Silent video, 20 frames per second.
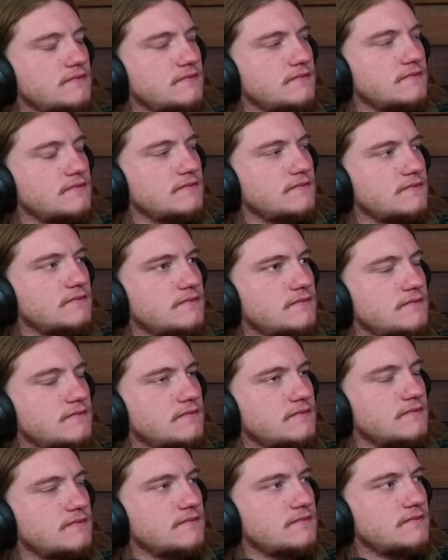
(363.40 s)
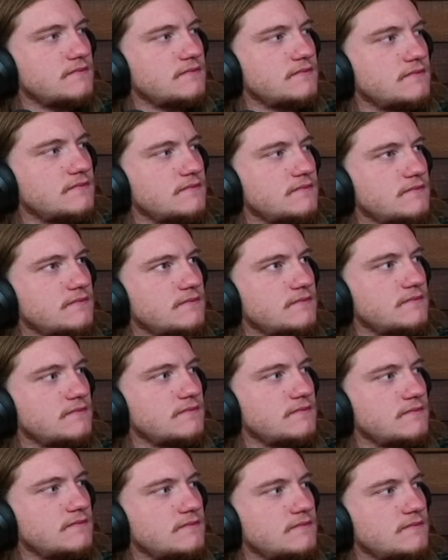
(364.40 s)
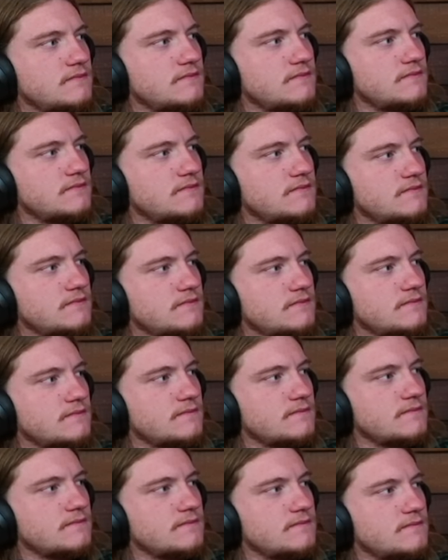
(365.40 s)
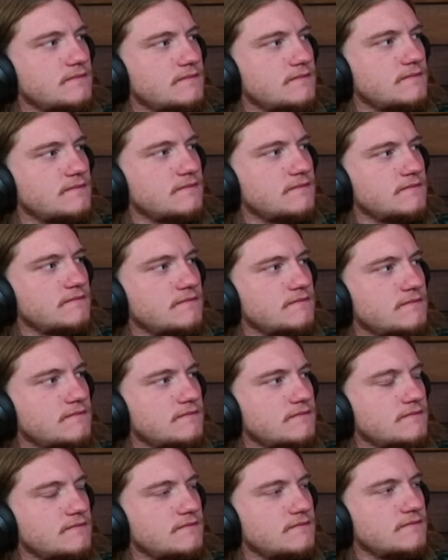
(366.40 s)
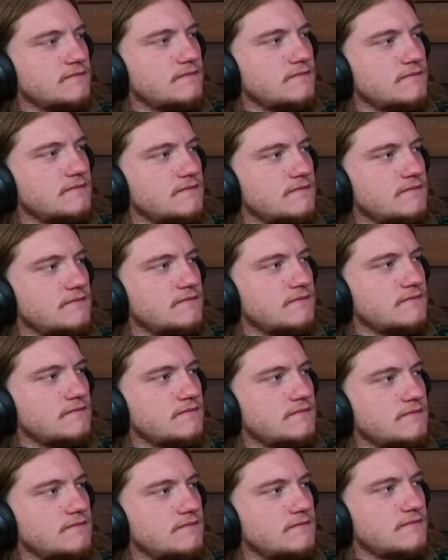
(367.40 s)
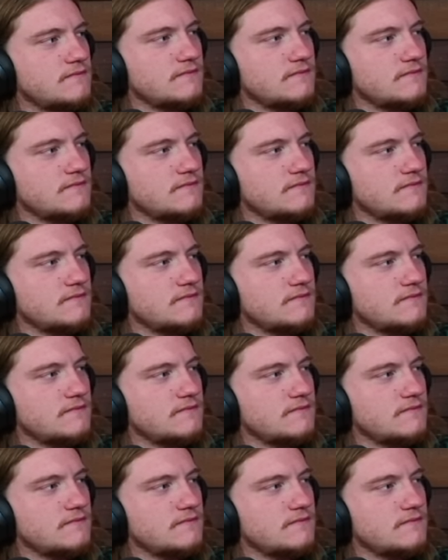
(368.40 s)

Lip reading: This person isn't speaking.